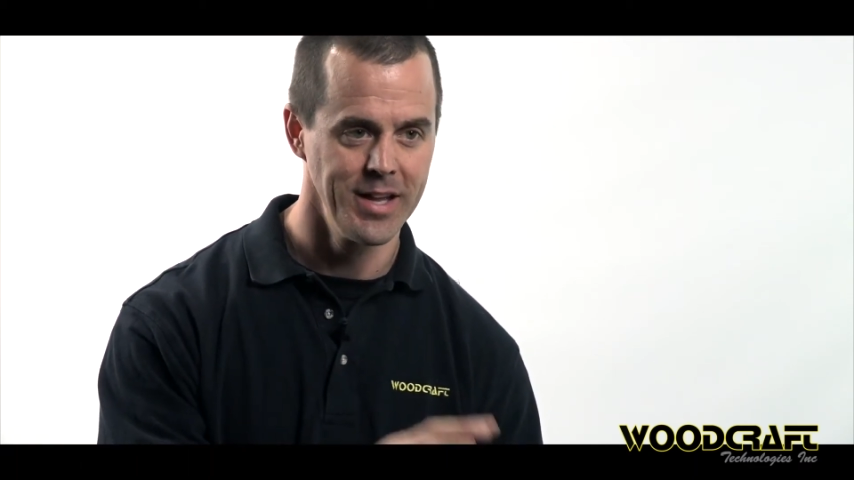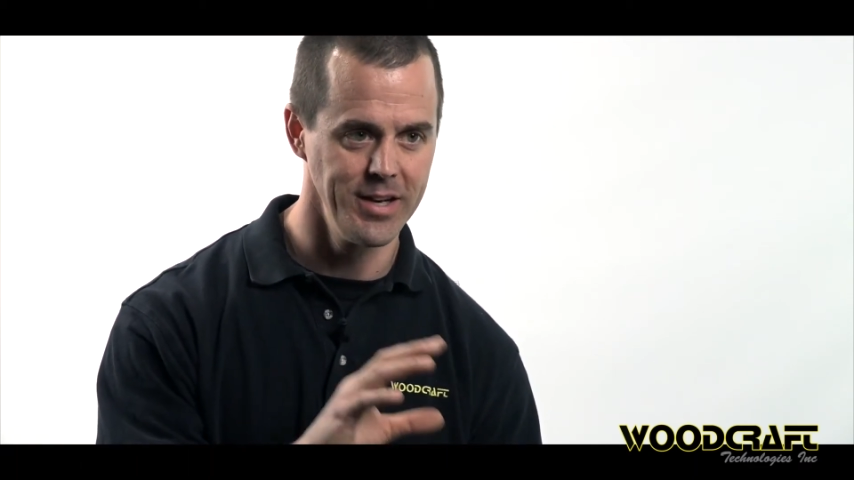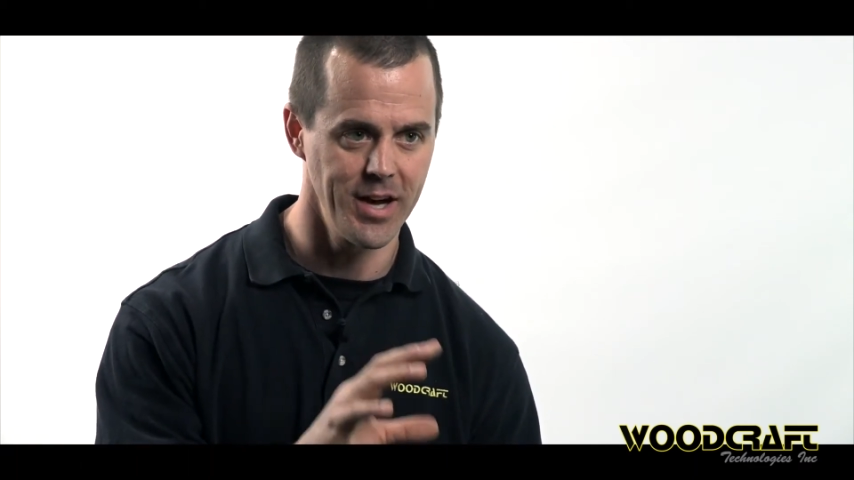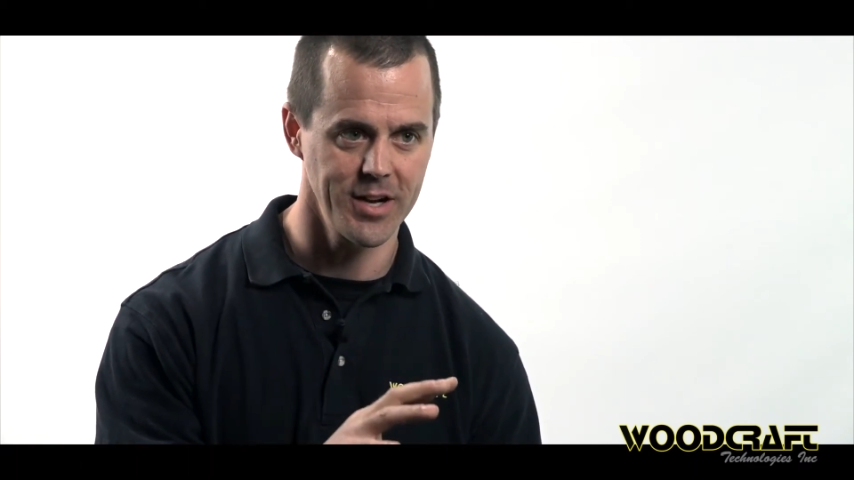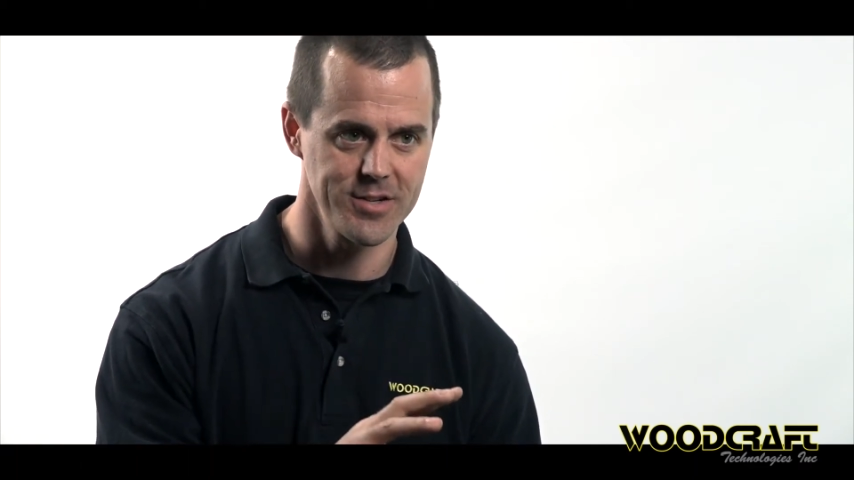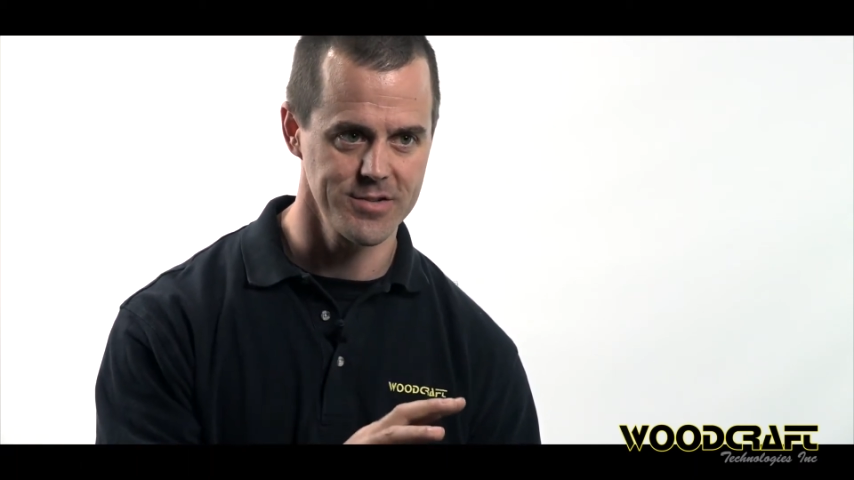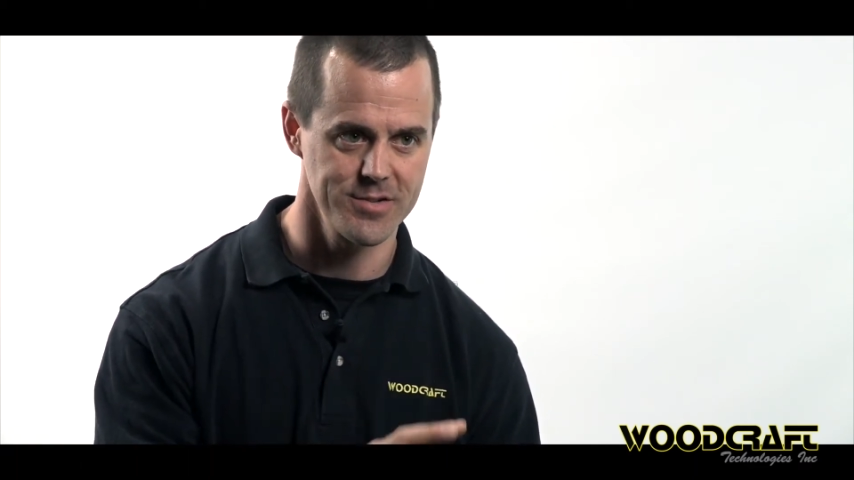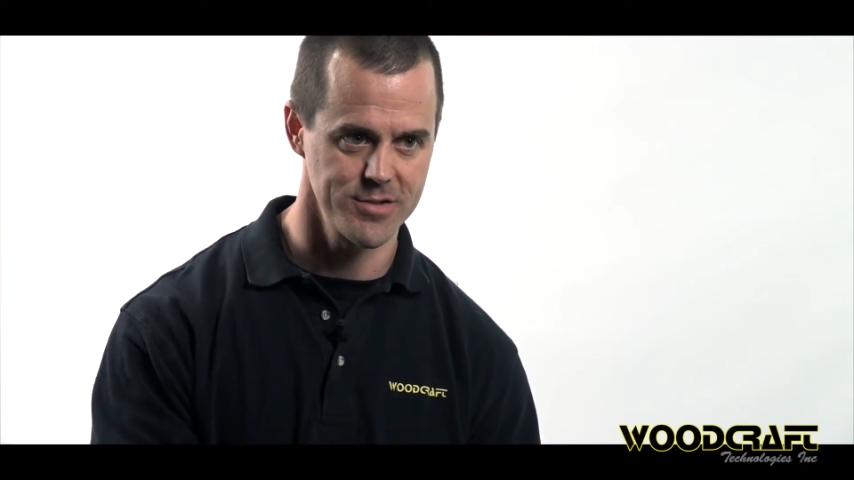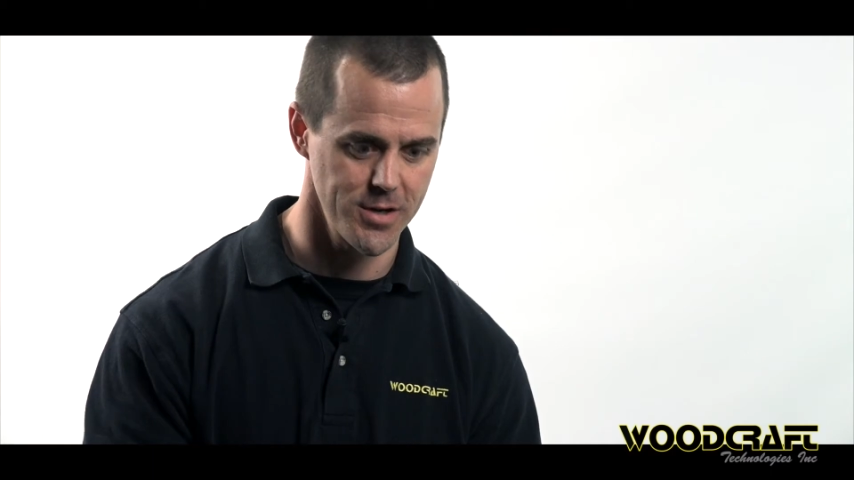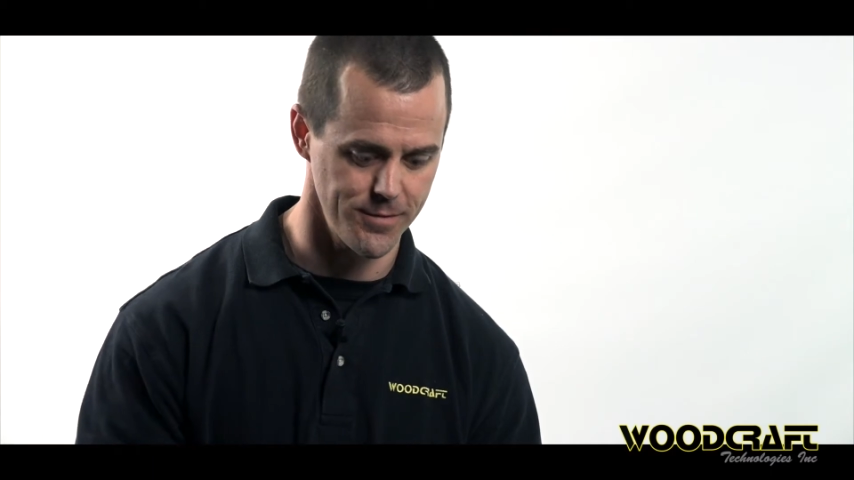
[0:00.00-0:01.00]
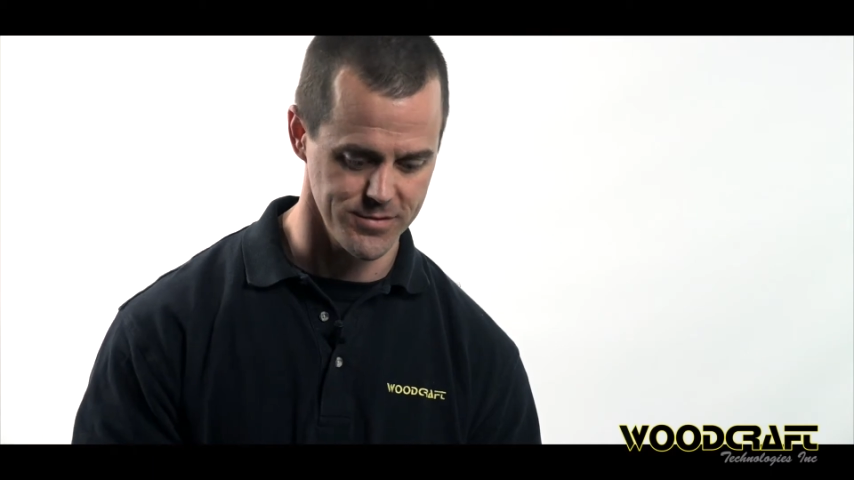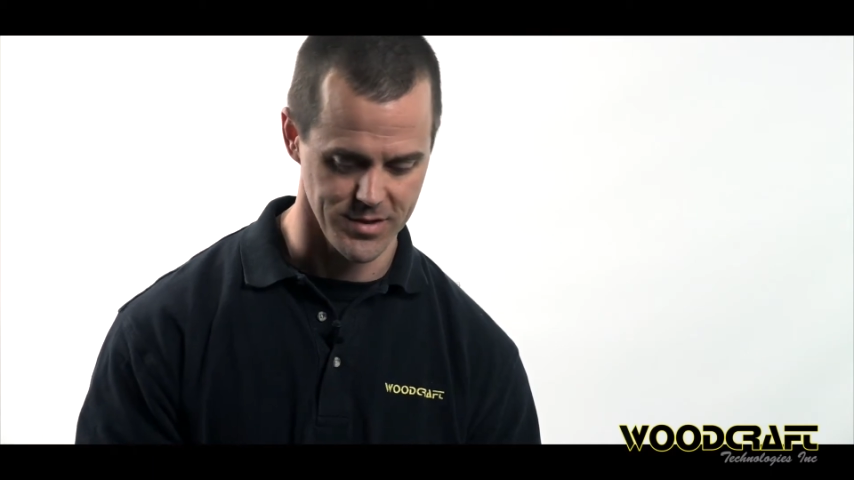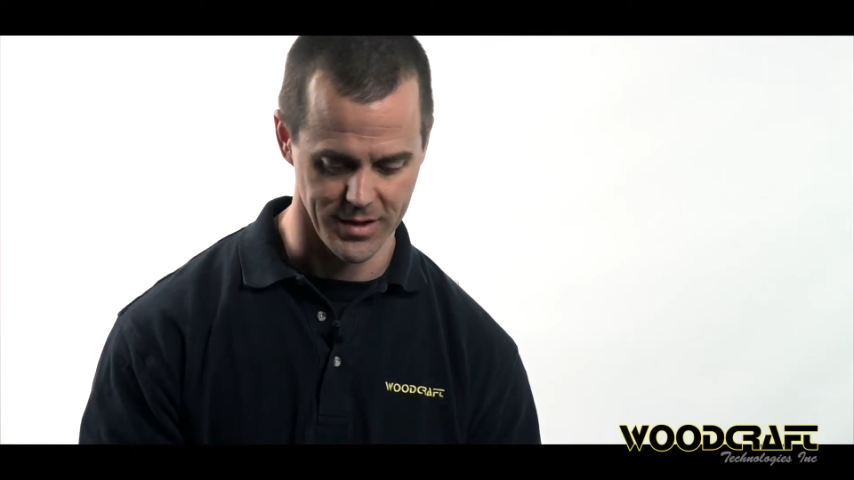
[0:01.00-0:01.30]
not just the surface.